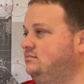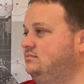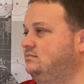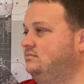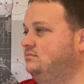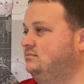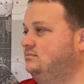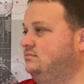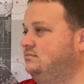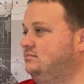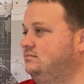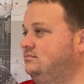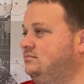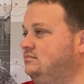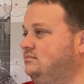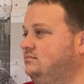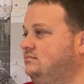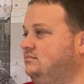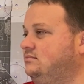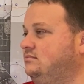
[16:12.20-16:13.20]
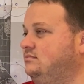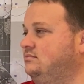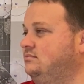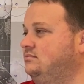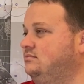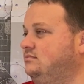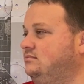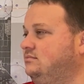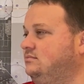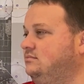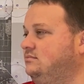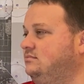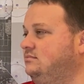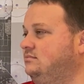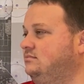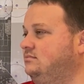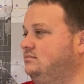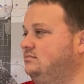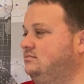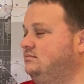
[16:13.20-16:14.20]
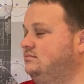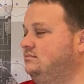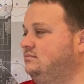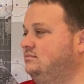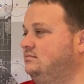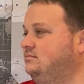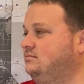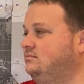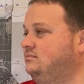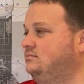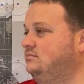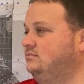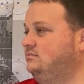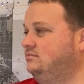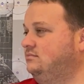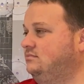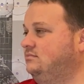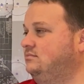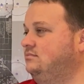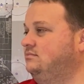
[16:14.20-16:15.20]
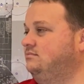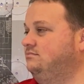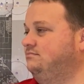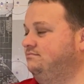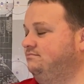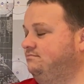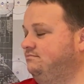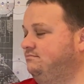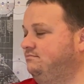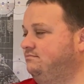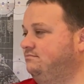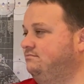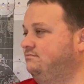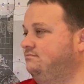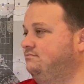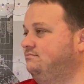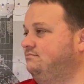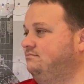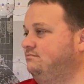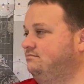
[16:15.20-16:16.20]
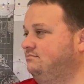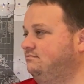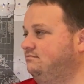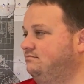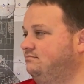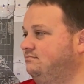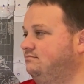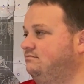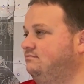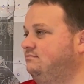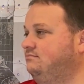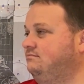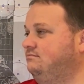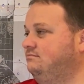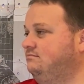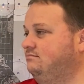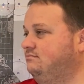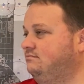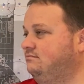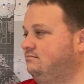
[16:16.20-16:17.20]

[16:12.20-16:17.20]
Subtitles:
(silent)